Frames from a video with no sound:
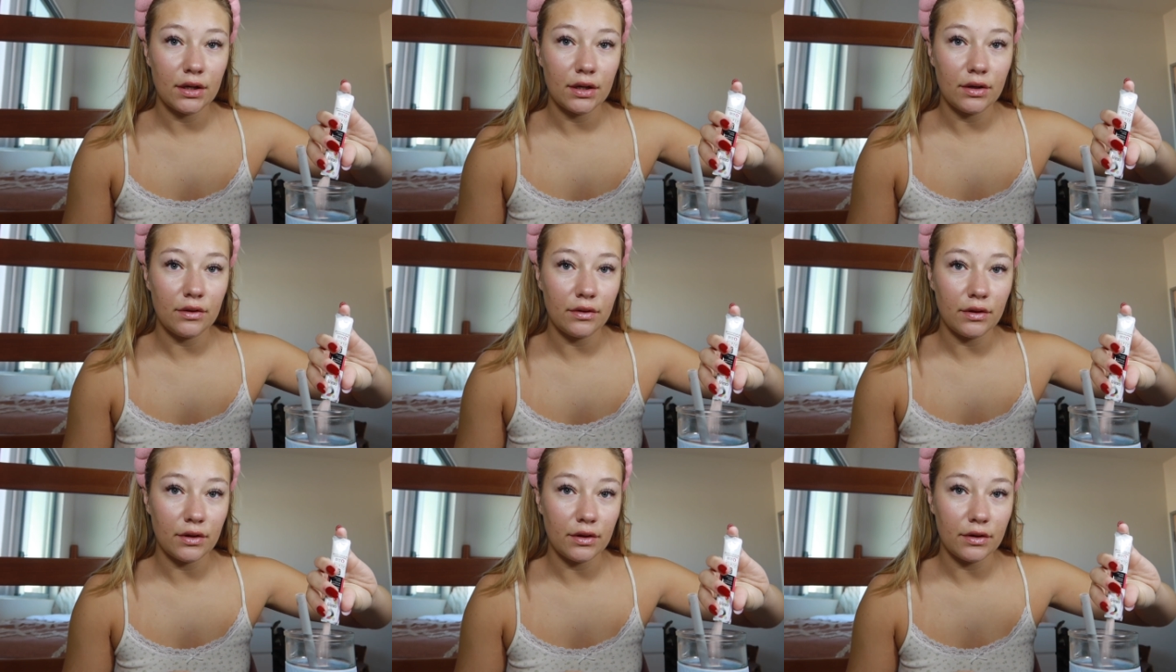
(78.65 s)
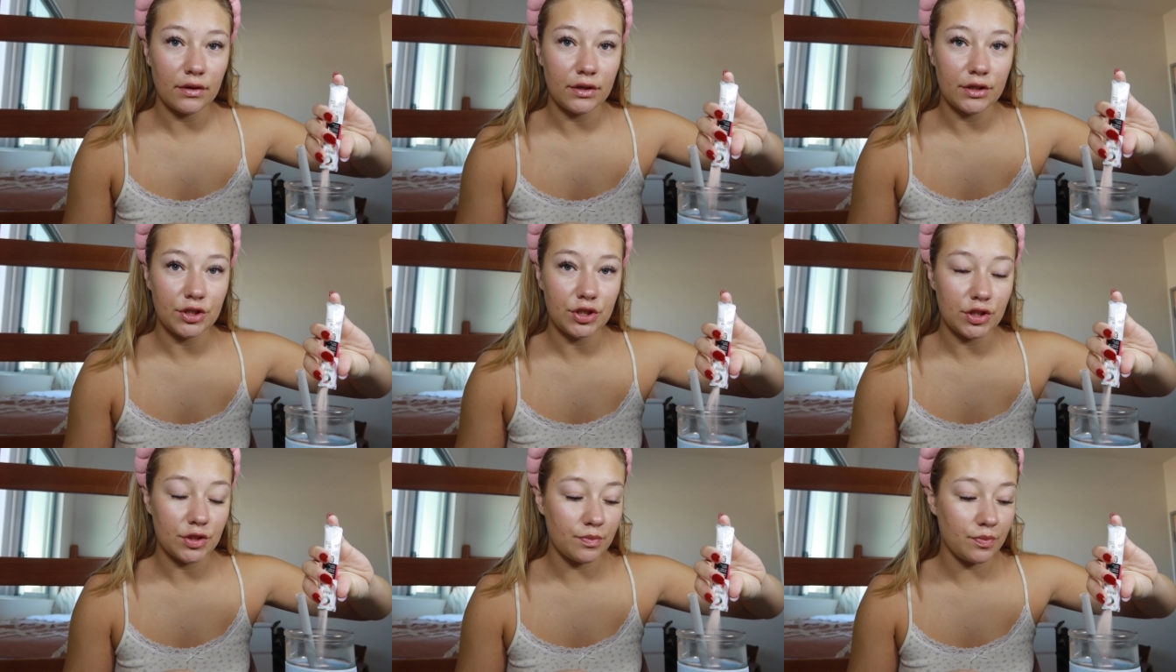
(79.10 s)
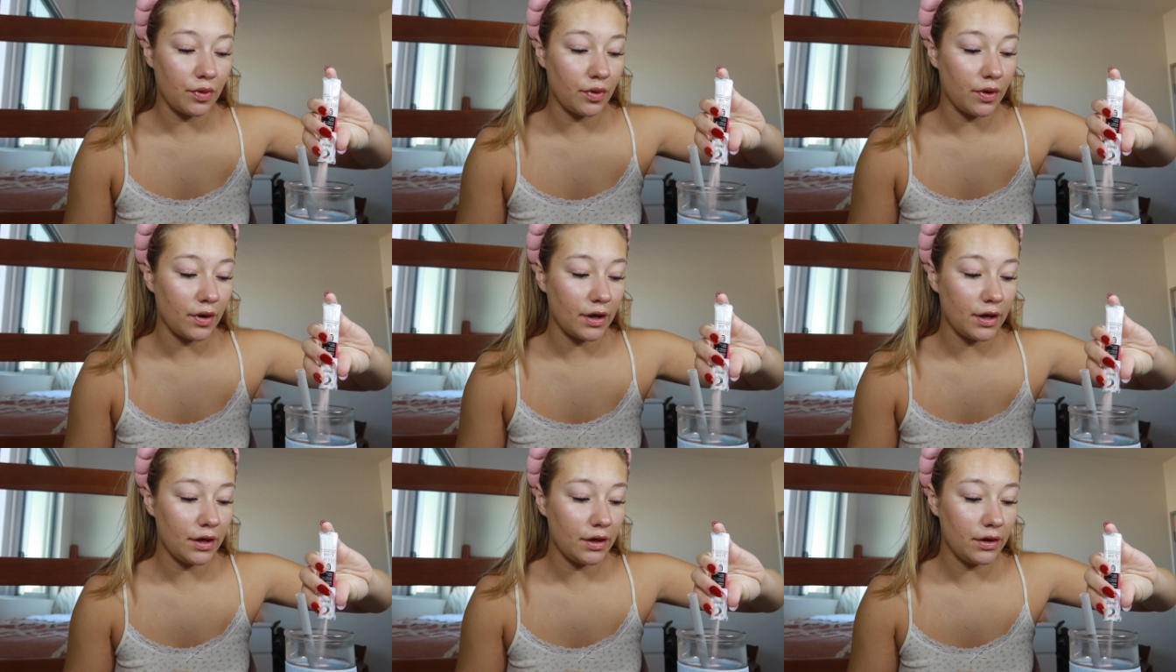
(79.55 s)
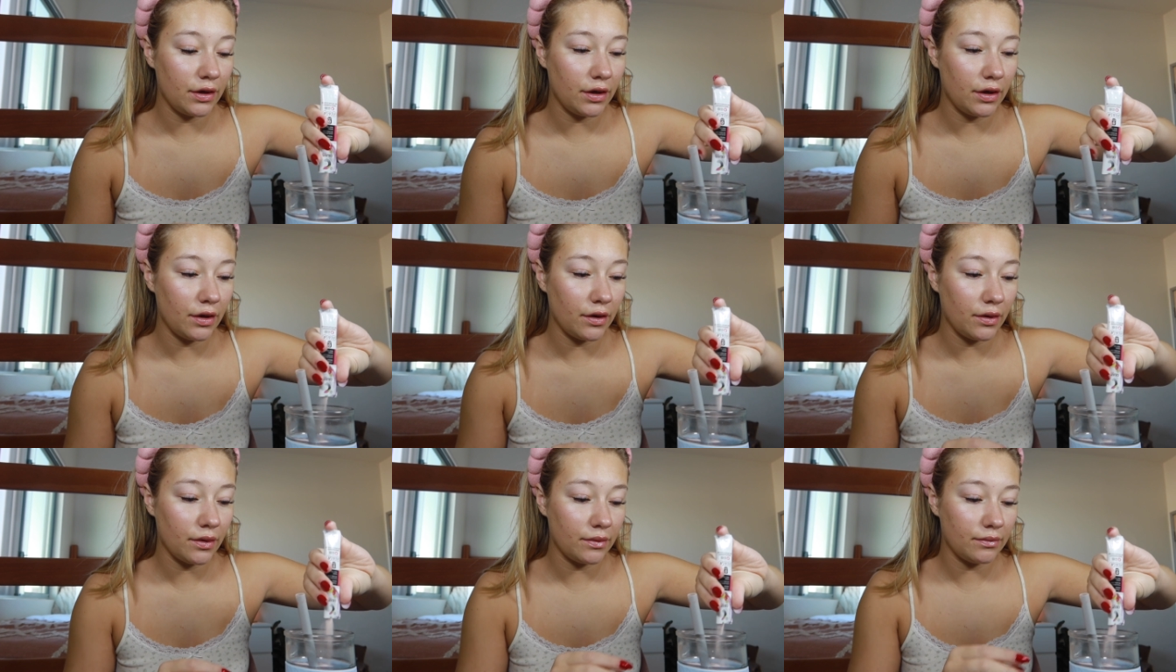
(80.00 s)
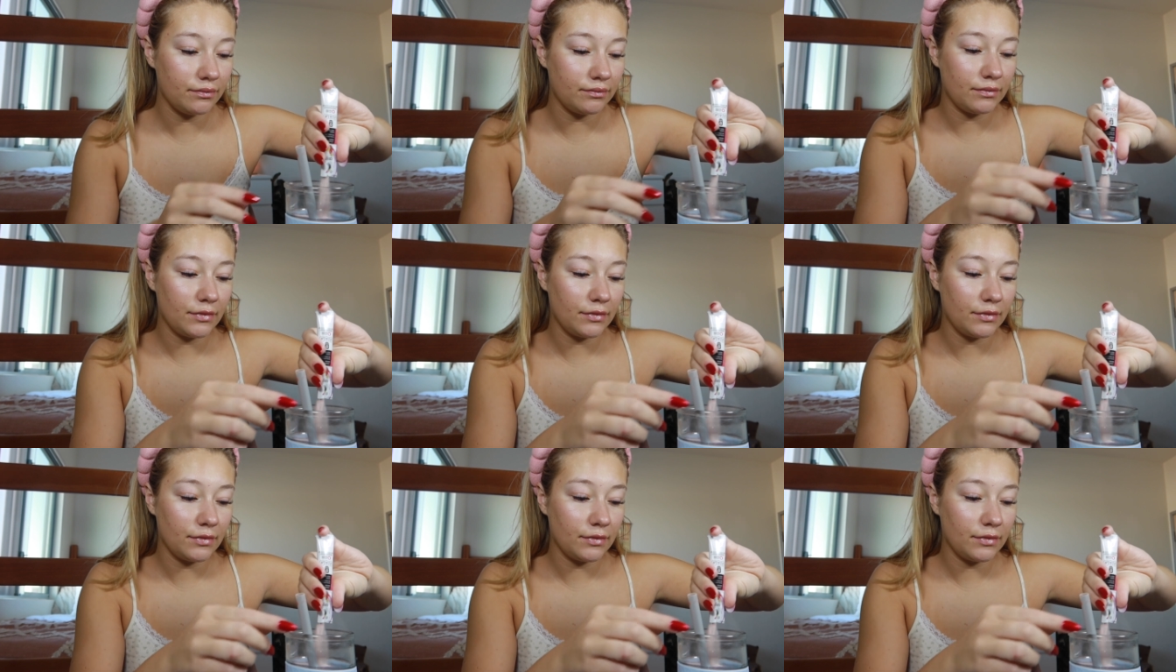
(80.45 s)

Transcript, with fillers: You literally just pour it into your